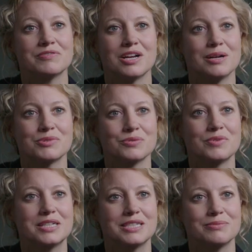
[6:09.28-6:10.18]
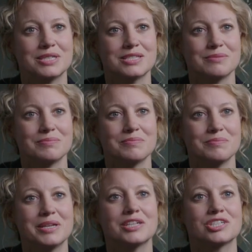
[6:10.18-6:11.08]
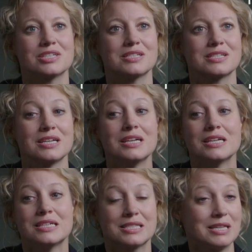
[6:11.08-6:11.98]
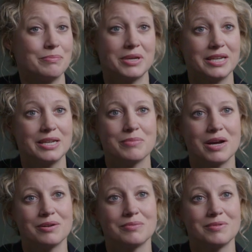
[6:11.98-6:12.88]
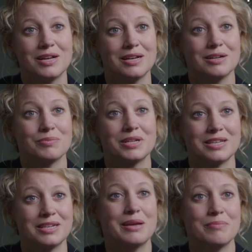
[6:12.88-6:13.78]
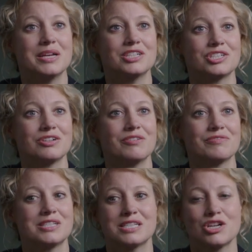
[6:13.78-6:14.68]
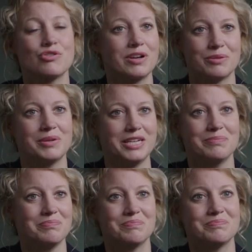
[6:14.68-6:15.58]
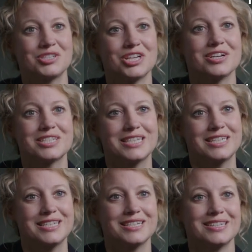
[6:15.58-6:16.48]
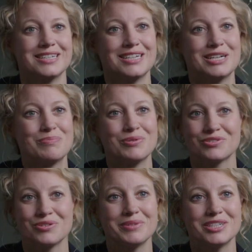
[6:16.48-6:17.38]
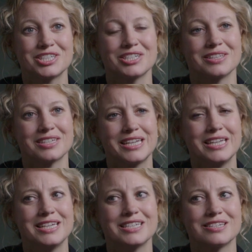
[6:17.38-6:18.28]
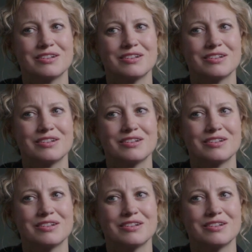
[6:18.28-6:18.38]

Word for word: of times already with some miniatures sent me an email uh, with an image of this incredibly dirty portrait miniature that he'd